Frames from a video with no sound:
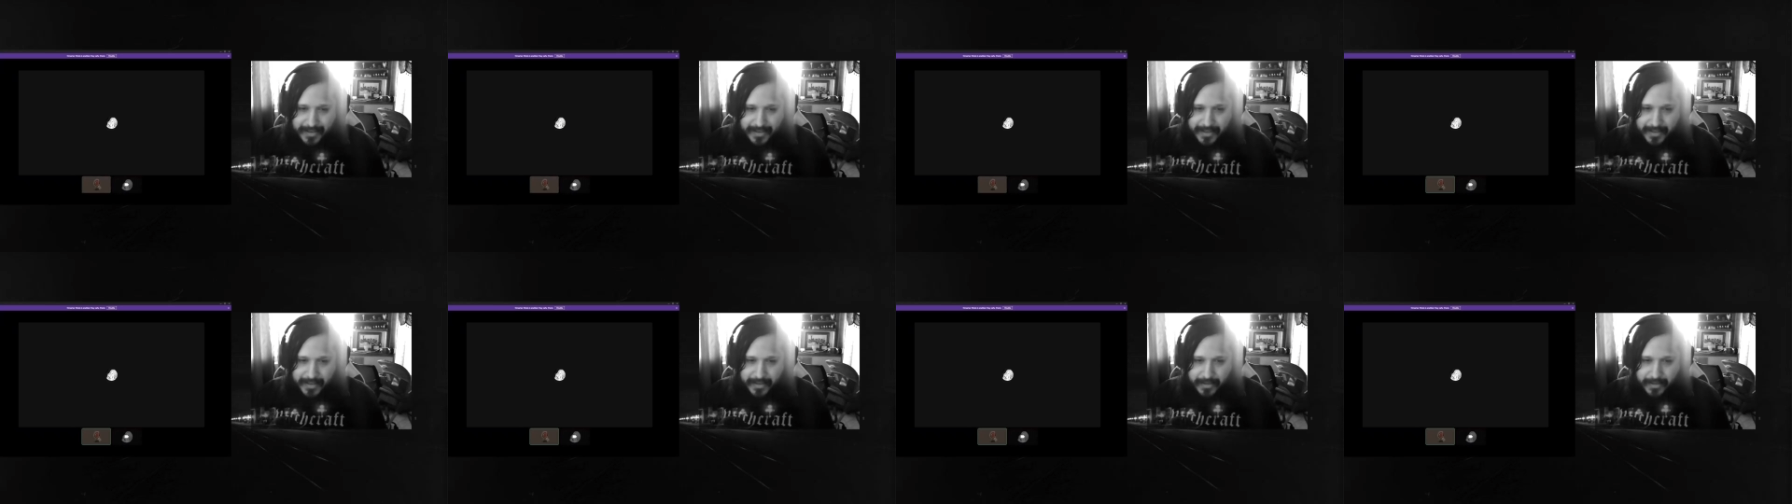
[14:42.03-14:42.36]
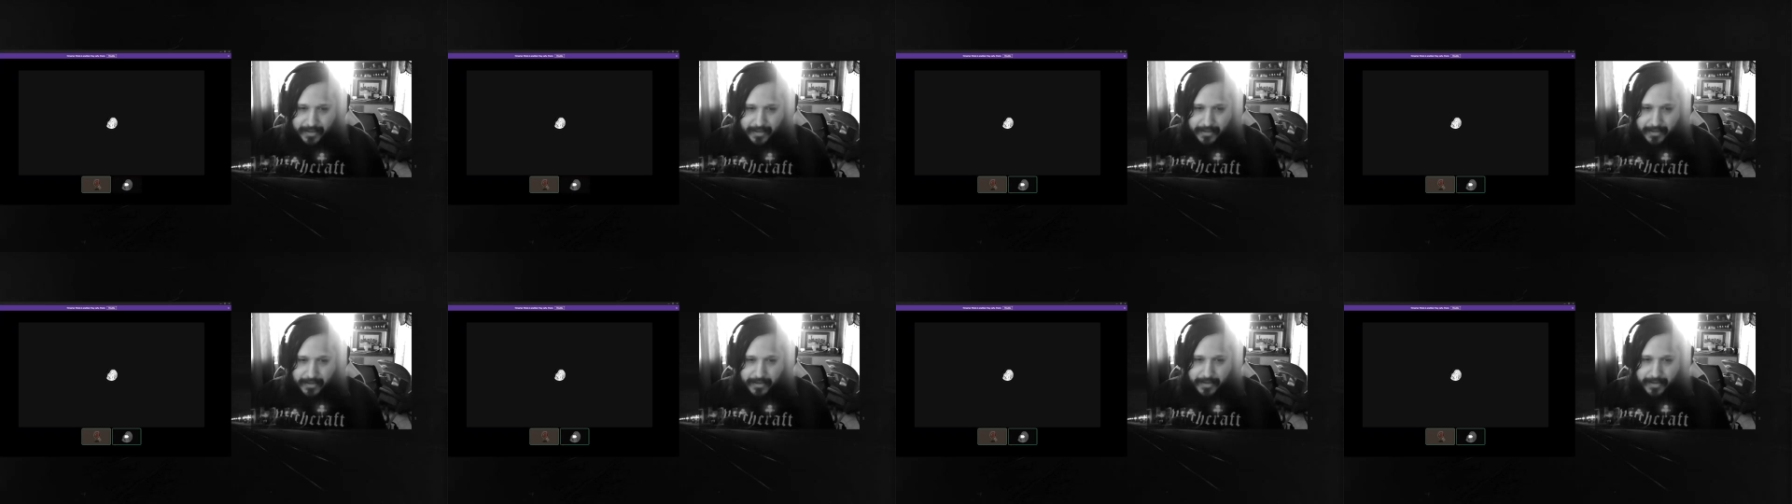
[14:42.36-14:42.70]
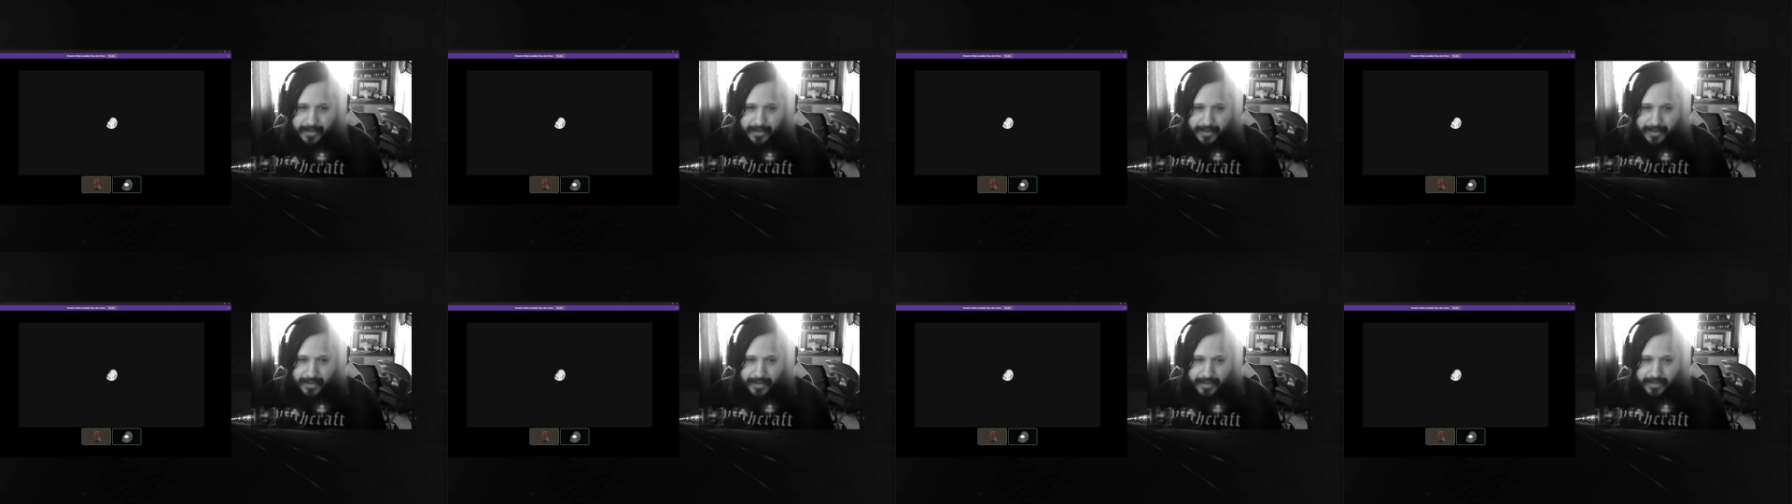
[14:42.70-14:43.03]
So you, are not
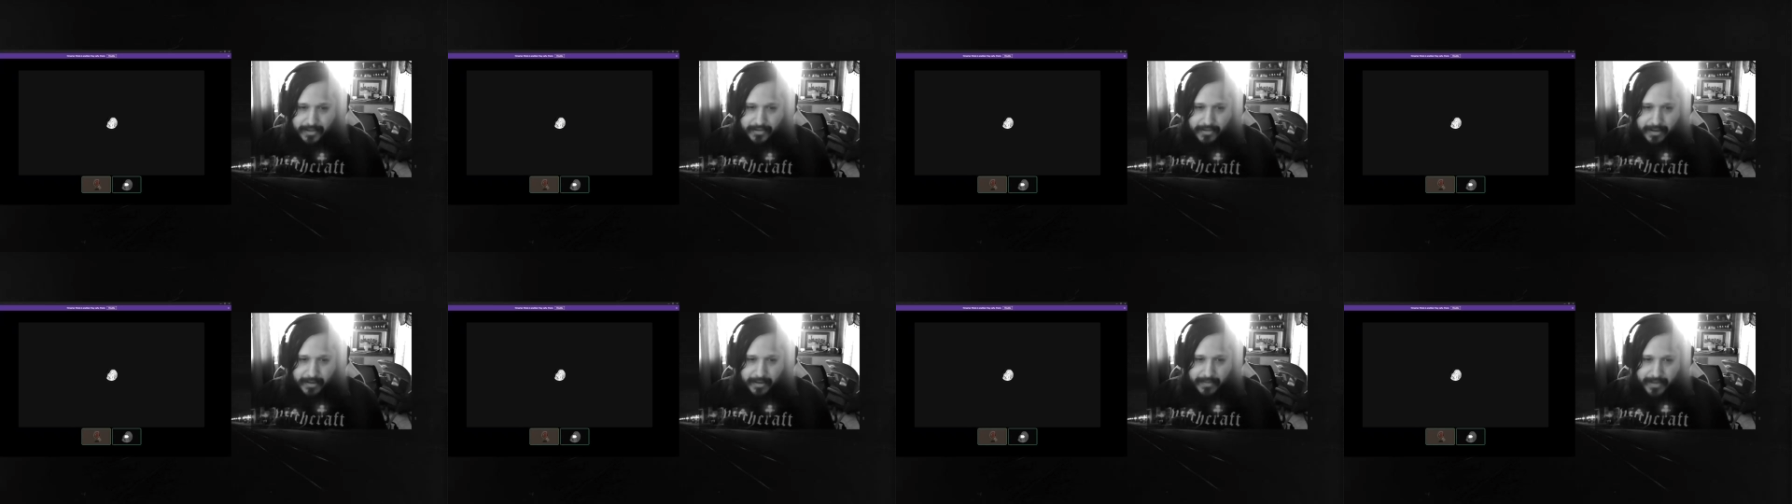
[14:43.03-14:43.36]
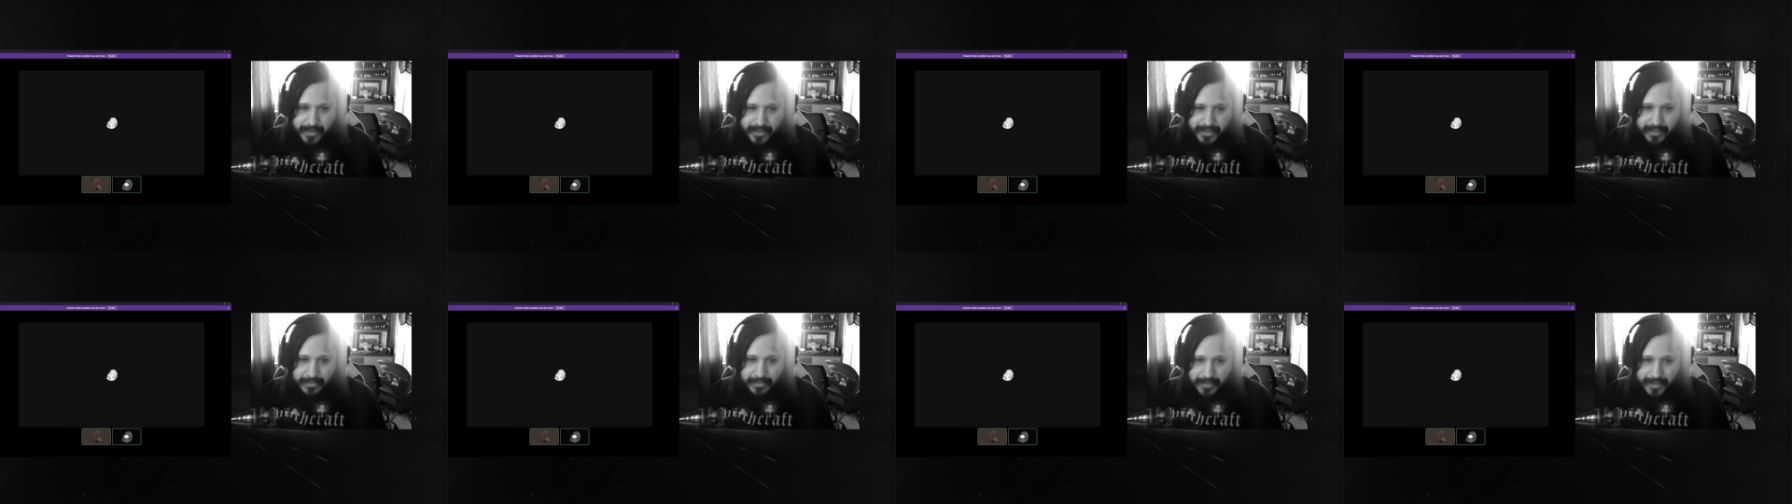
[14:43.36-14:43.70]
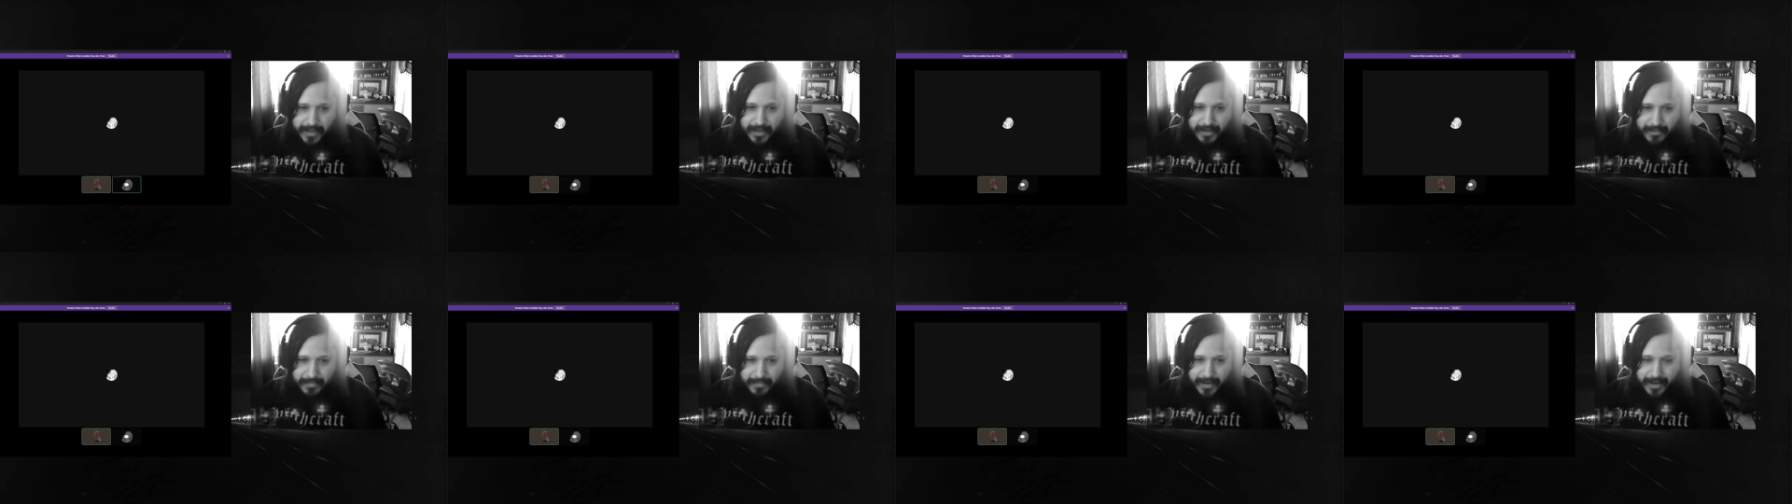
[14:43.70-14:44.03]
exactly. like driven to
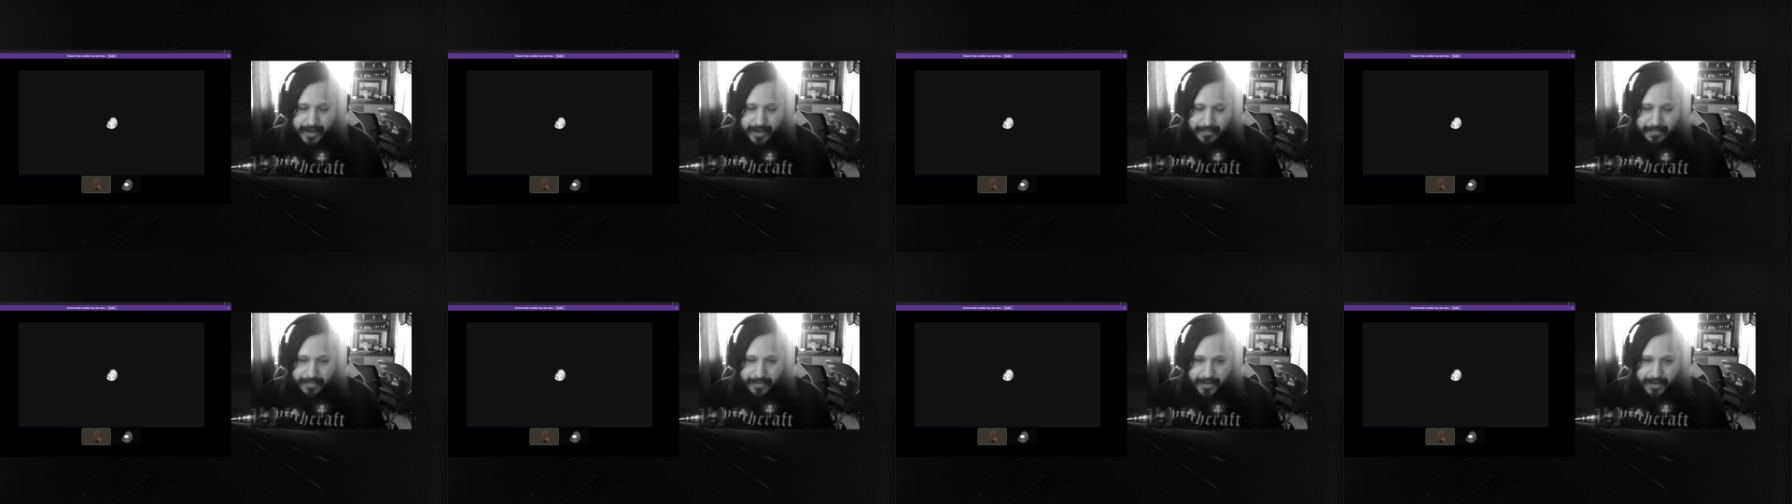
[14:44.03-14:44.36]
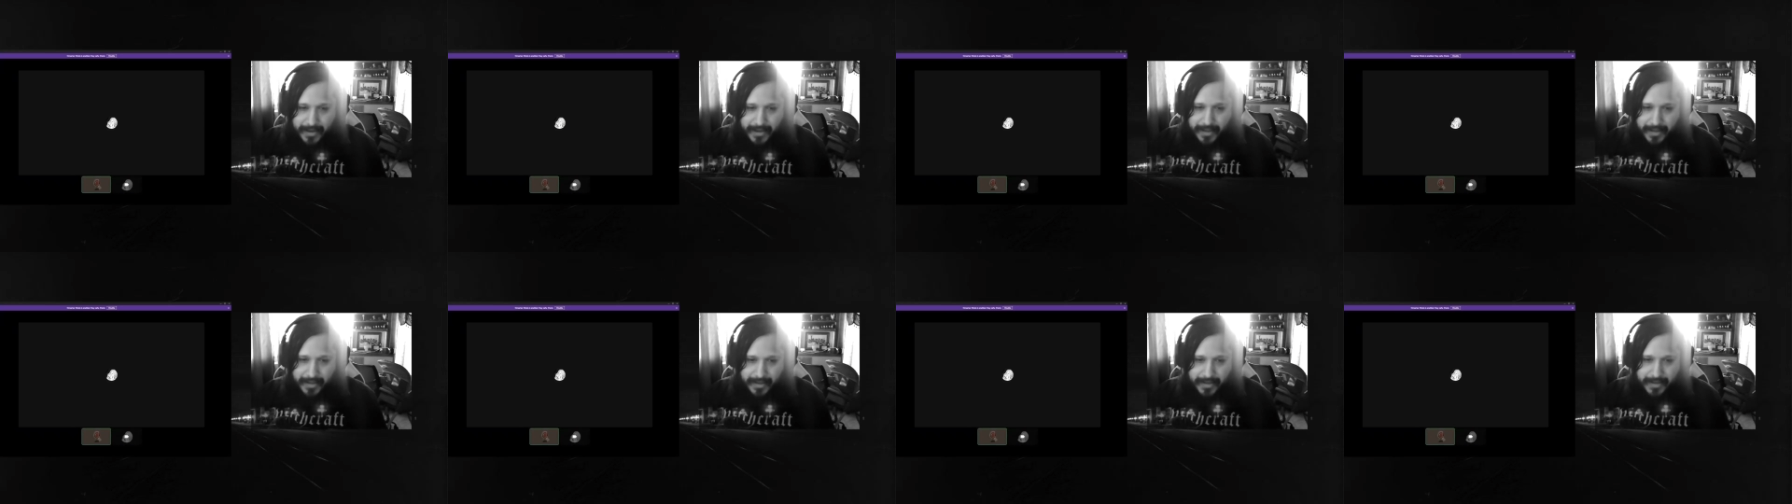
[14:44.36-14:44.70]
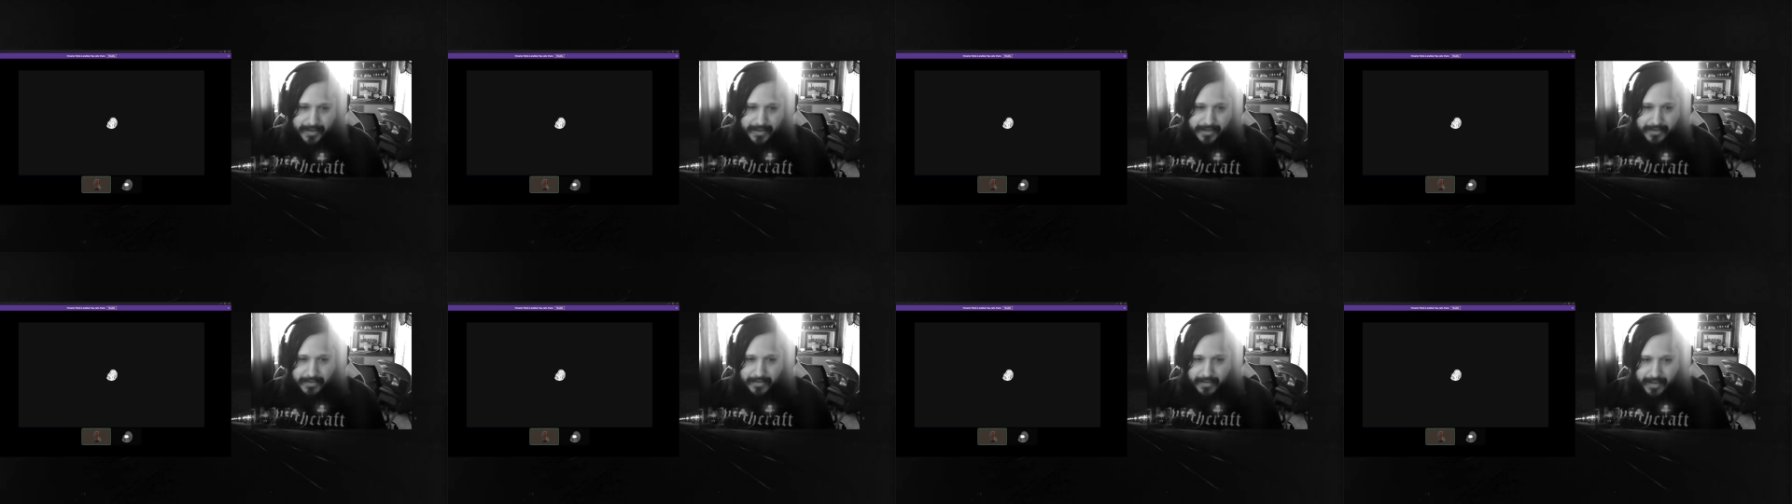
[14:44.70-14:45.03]
become competent at
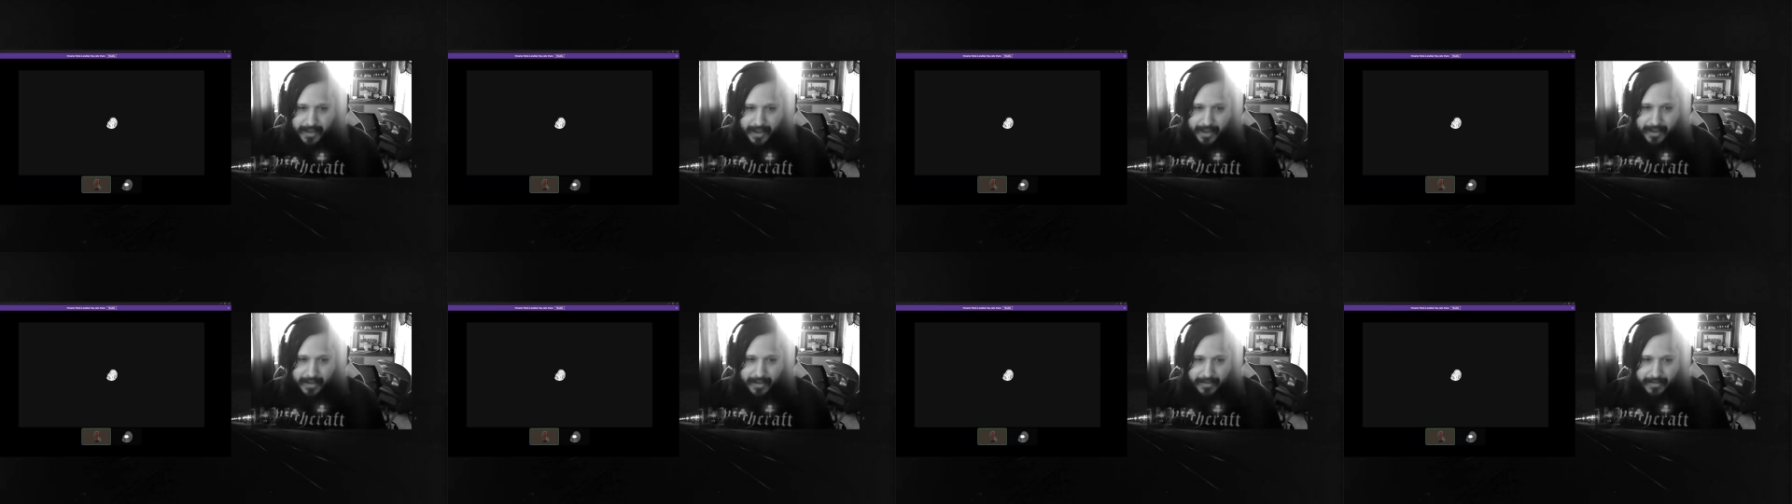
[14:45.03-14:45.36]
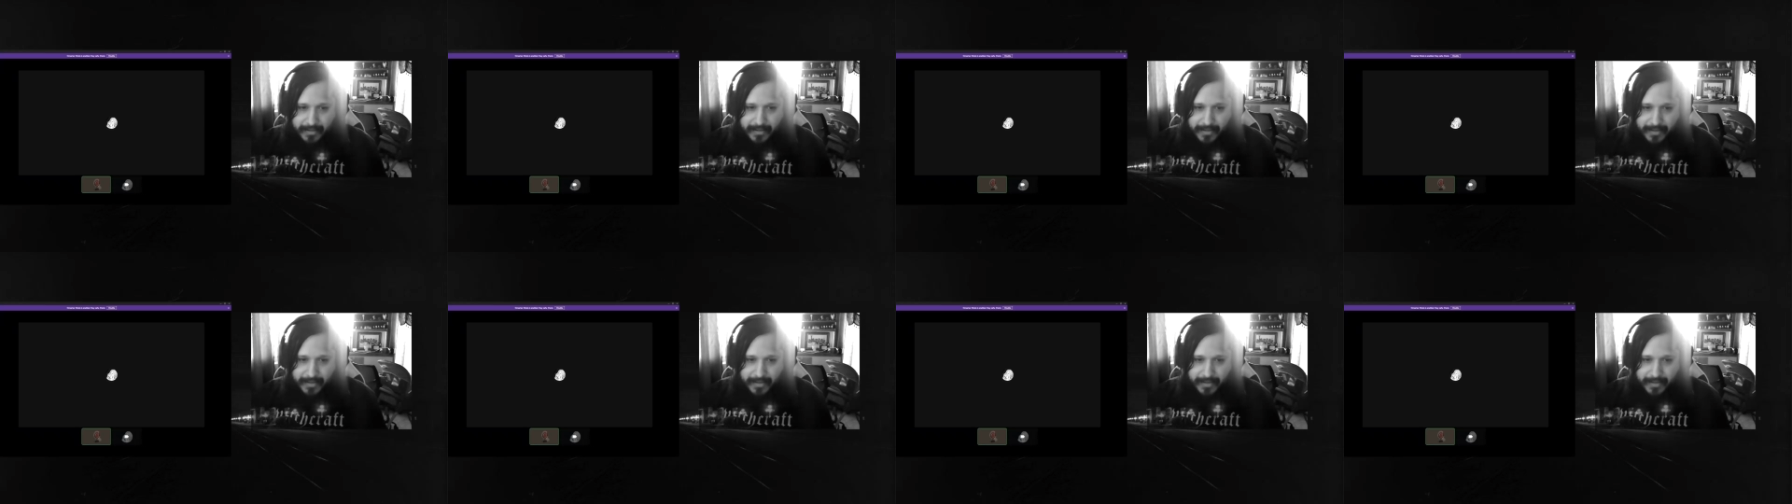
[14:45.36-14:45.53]
this or that.